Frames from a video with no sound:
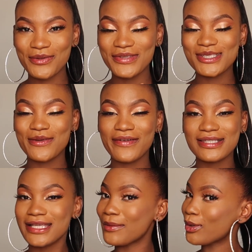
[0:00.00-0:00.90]
If this is your first
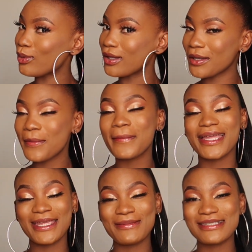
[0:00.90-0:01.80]
time, welcome. My
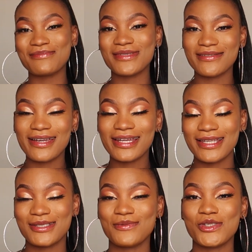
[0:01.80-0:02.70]
name is Samira.
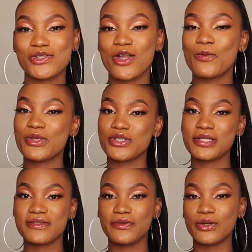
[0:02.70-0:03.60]
Nice to meet you. I hope you enjoyed
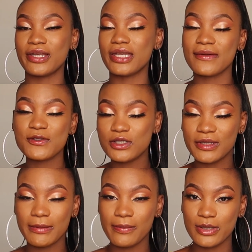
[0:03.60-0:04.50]
this video and never want to
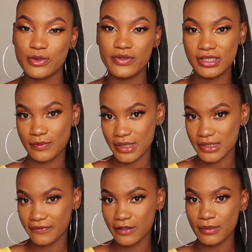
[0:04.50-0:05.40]
become a part of this
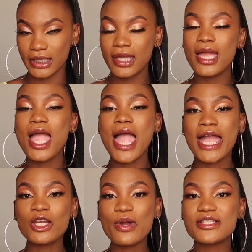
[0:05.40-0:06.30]
amazing family.
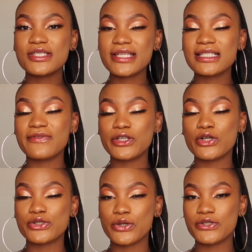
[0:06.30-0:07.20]
Anyways, today's video
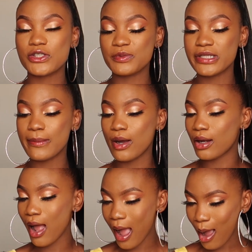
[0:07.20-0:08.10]
is going to be about
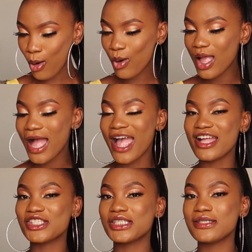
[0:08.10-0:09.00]
how I
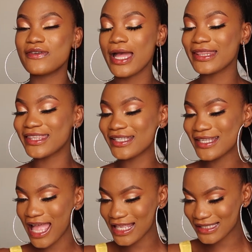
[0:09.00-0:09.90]
achieved this
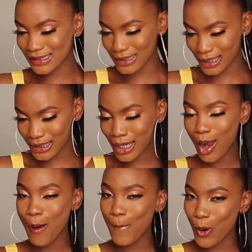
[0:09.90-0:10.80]
sleek
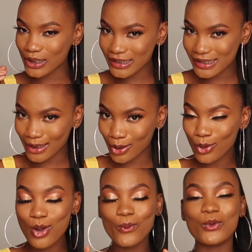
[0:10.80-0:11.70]

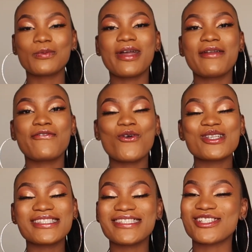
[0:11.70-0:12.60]
ponytail with my
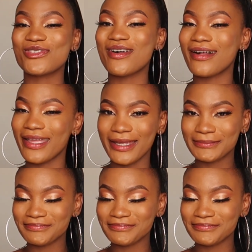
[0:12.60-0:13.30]
4C natural hair.